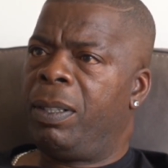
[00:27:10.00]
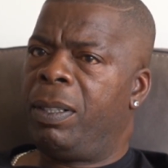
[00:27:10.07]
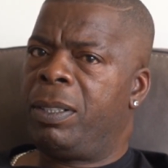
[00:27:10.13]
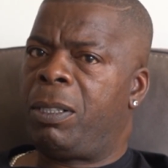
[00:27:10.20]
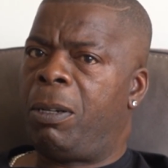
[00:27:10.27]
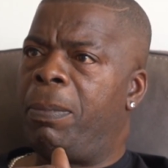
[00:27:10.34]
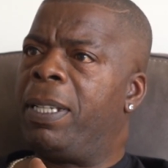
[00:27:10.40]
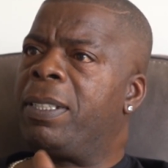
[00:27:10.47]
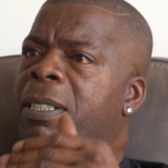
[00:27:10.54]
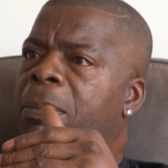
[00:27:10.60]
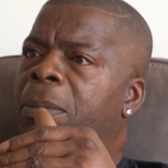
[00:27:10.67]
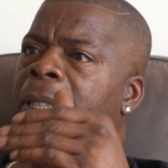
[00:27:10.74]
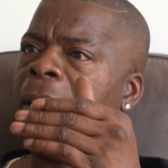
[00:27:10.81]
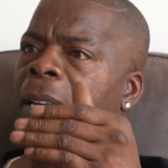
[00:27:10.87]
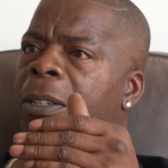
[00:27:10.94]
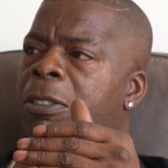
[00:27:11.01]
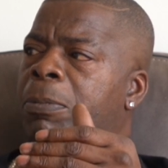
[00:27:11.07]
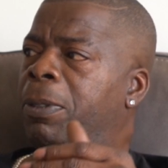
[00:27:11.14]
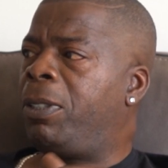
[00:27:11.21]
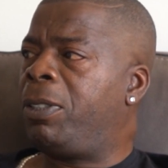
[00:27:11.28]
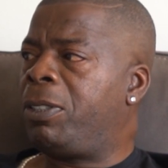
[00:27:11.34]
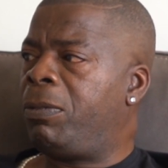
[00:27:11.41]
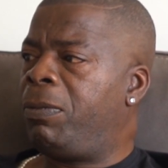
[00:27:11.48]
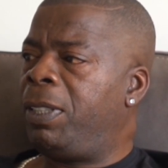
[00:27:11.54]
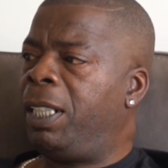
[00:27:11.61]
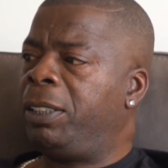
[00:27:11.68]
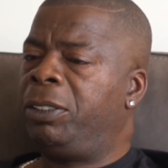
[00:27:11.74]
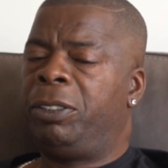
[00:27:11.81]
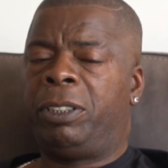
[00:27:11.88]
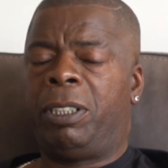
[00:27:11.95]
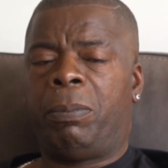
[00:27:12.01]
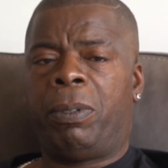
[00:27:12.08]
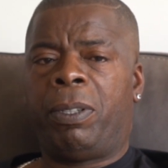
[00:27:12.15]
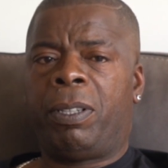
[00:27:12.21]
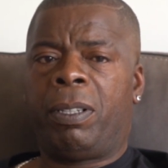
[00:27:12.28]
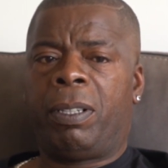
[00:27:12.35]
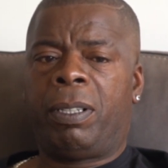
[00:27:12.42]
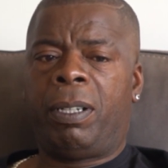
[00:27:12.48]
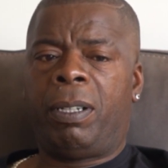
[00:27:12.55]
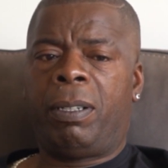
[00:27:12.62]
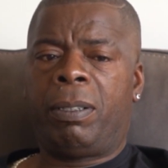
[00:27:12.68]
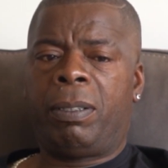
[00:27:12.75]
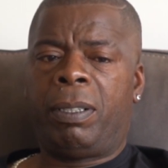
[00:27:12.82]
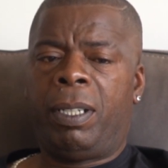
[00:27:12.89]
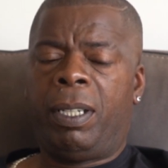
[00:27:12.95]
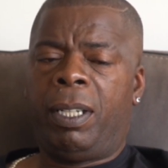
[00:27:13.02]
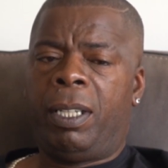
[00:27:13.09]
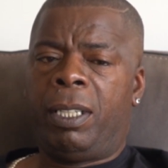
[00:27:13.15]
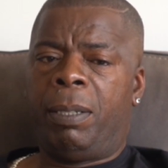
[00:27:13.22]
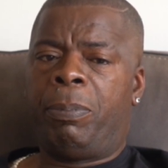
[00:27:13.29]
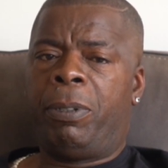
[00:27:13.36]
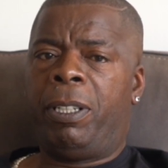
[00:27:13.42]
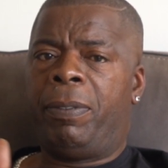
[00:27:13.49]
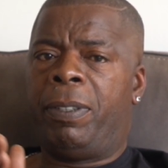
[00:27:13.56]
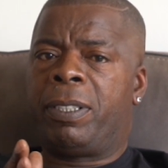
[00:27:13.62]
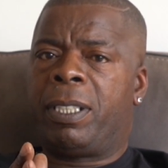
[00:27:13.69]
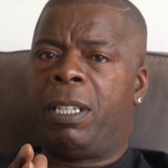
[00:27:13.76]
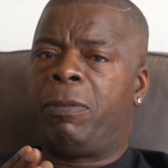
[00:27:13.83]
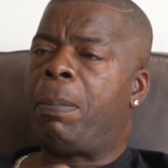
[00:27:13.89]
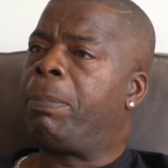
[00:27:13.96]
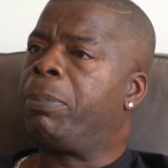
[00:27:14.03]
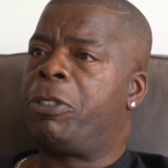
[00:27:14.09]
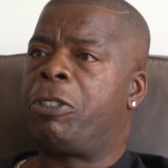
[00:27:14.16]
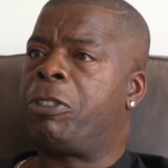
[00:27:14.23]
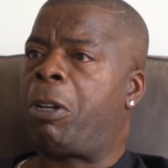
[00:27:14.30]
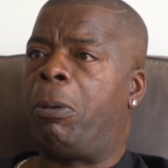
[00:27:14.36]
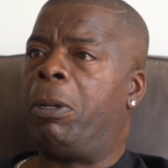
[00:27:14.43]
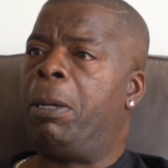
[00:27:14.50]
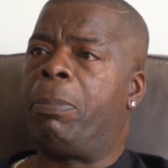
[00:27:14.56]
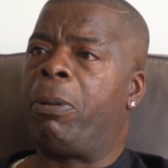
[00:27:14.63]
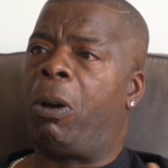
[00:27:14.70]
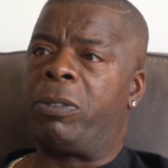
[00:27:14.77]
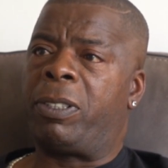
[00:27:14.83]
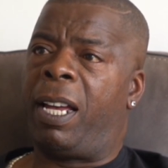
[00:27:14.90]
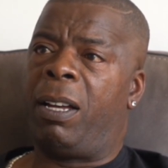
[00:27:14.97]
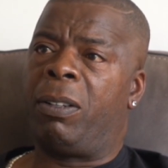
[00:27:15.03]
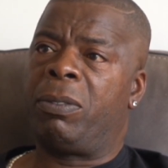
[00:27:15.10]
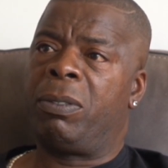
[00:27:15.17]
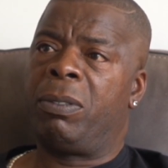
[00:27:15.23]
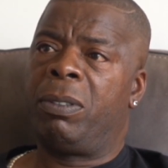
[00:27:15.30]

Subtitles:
So I met somebody else because the relationship with the previous girlfriend just totally broke down.